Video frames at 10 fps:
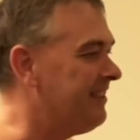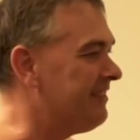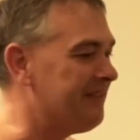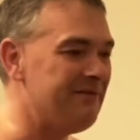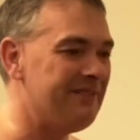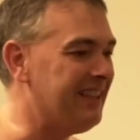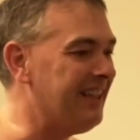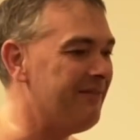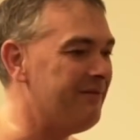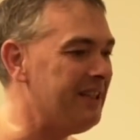have anything to
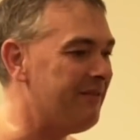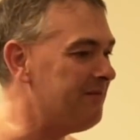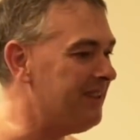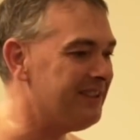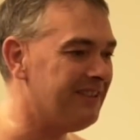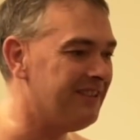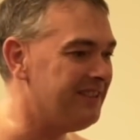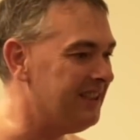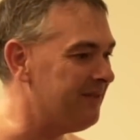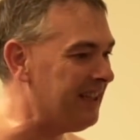get when you have a
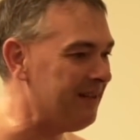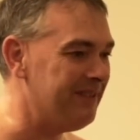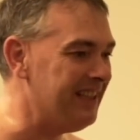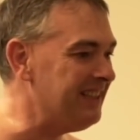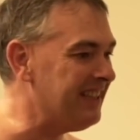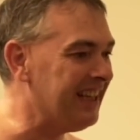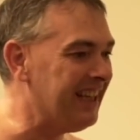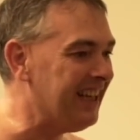massage, you have a happy ending.